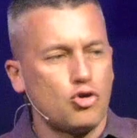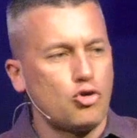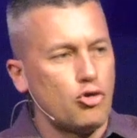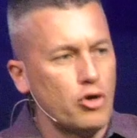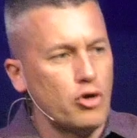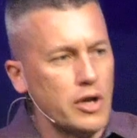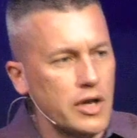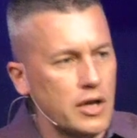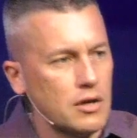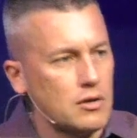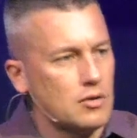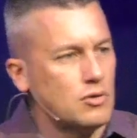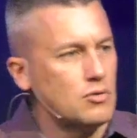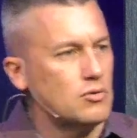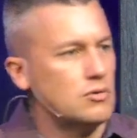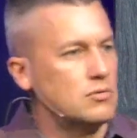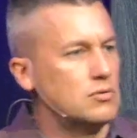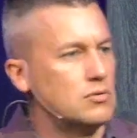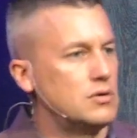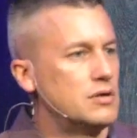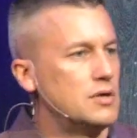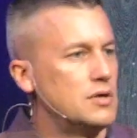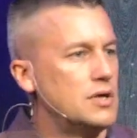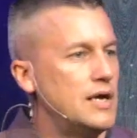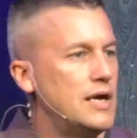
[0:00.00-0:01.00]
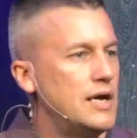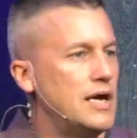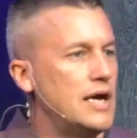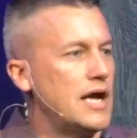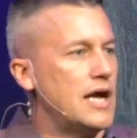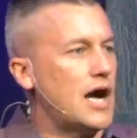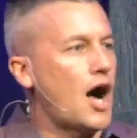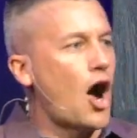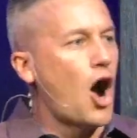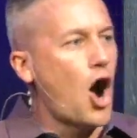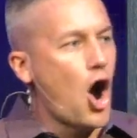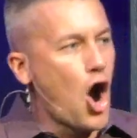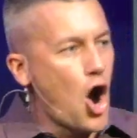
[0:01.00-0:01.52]
critical,
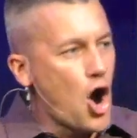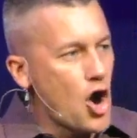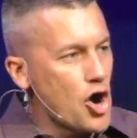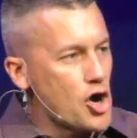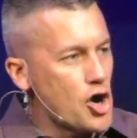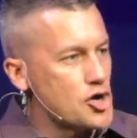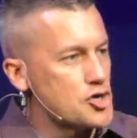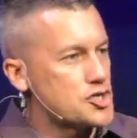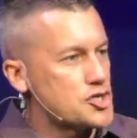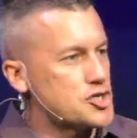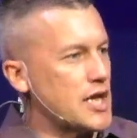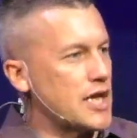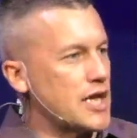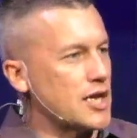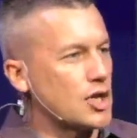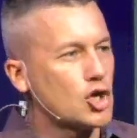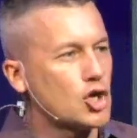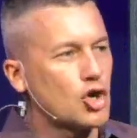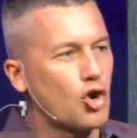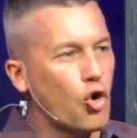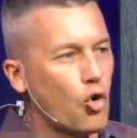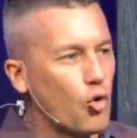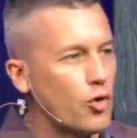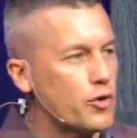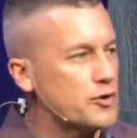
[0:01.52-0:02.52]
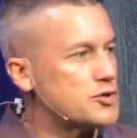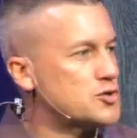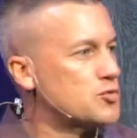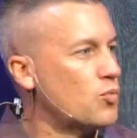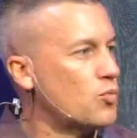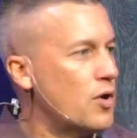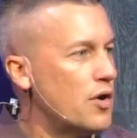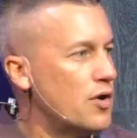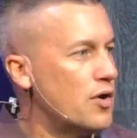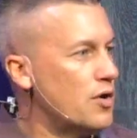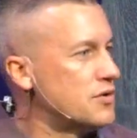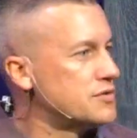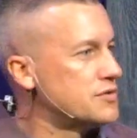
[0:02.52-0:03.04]
harsh, and coarse
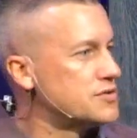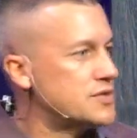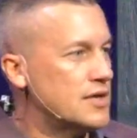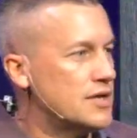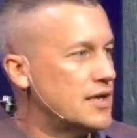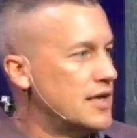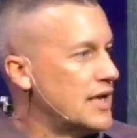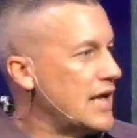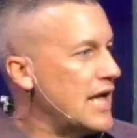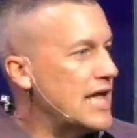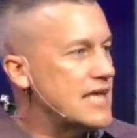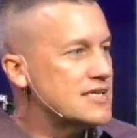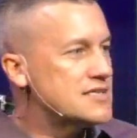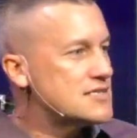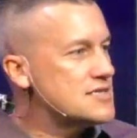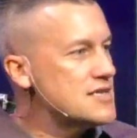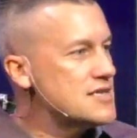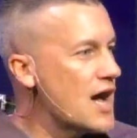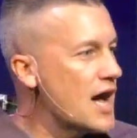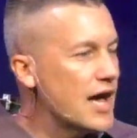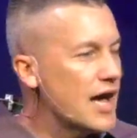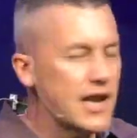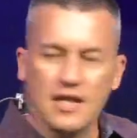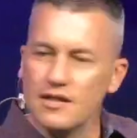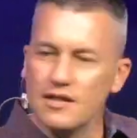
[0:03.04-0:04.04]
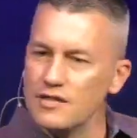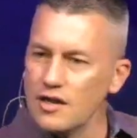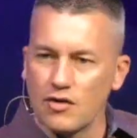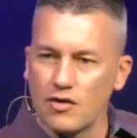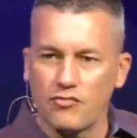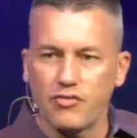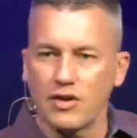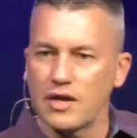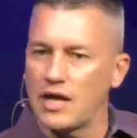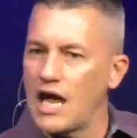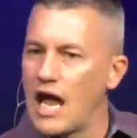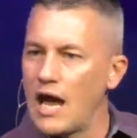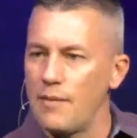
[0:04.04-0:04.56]
words is not in their
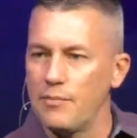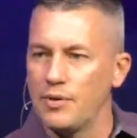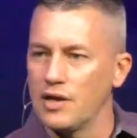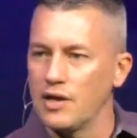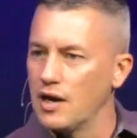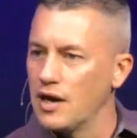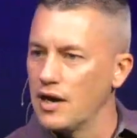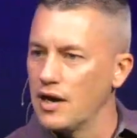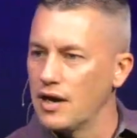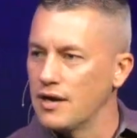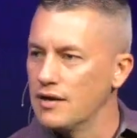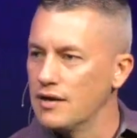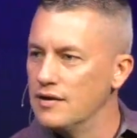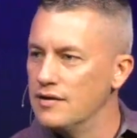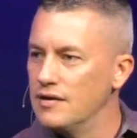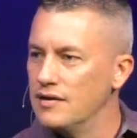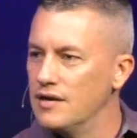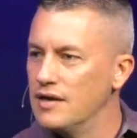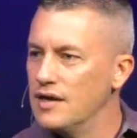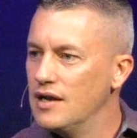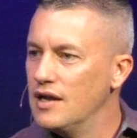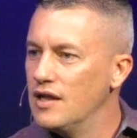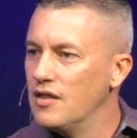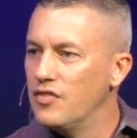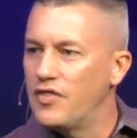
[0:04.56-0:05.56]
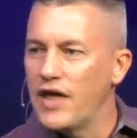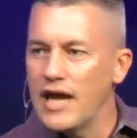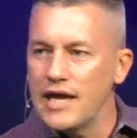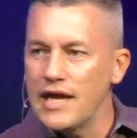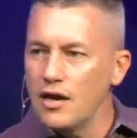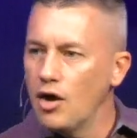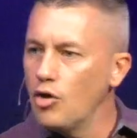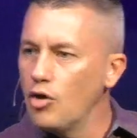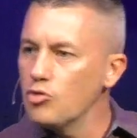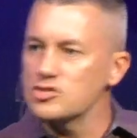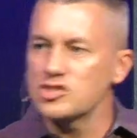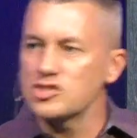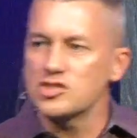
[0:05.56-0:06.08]
vocabulary. They
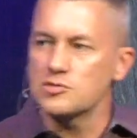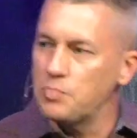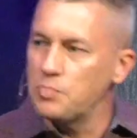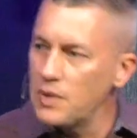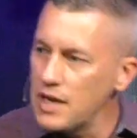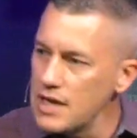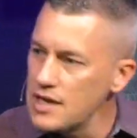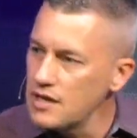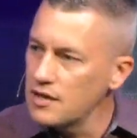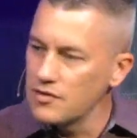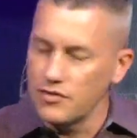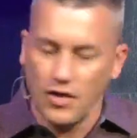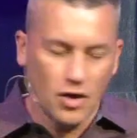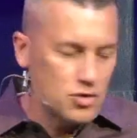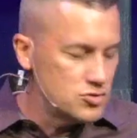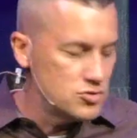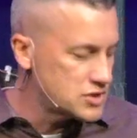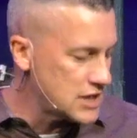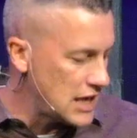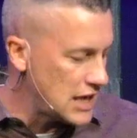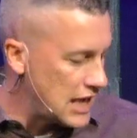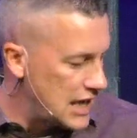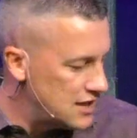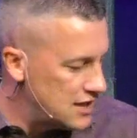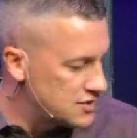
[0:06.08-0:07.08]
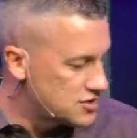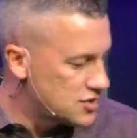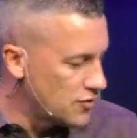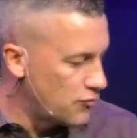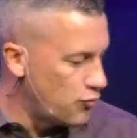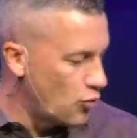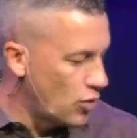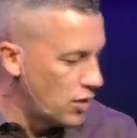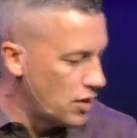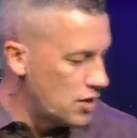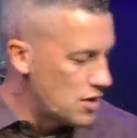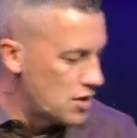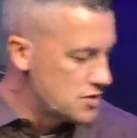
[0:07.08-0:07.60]
don't speak those kinds of
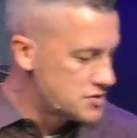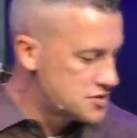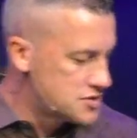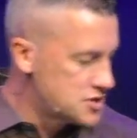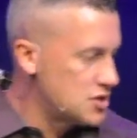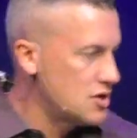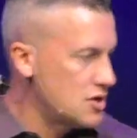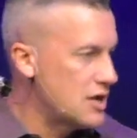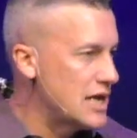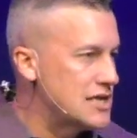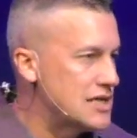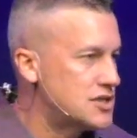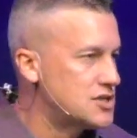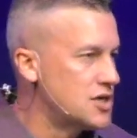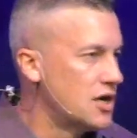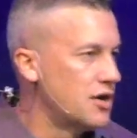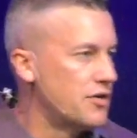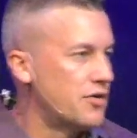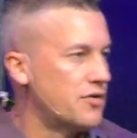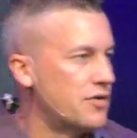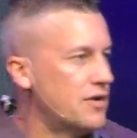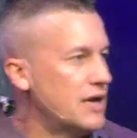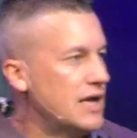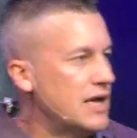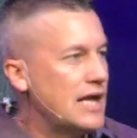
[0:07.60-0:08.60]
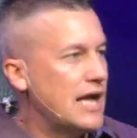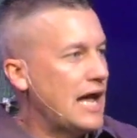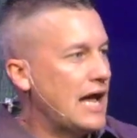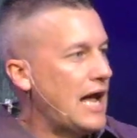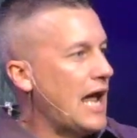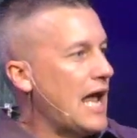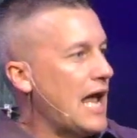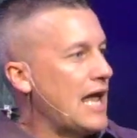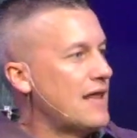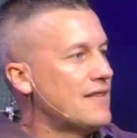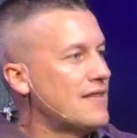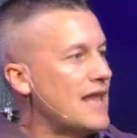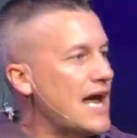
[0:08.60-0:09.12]
words to each other.
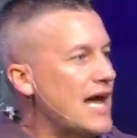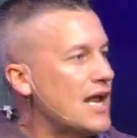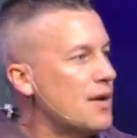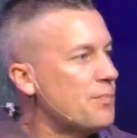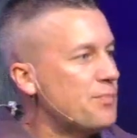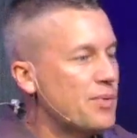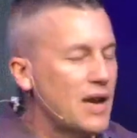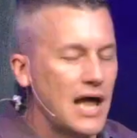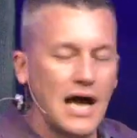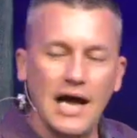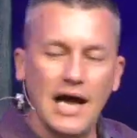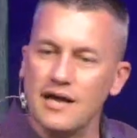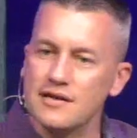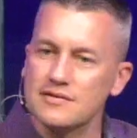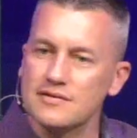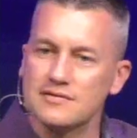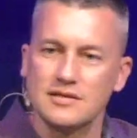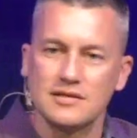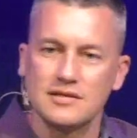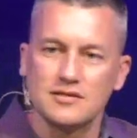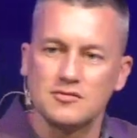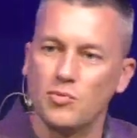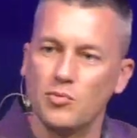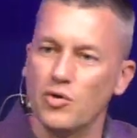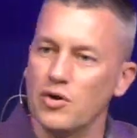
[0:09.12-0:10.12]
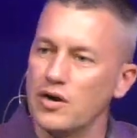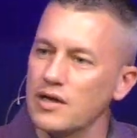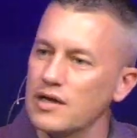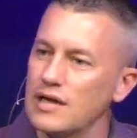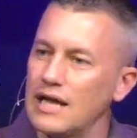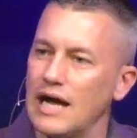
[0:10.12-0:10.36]
And that applies this morning,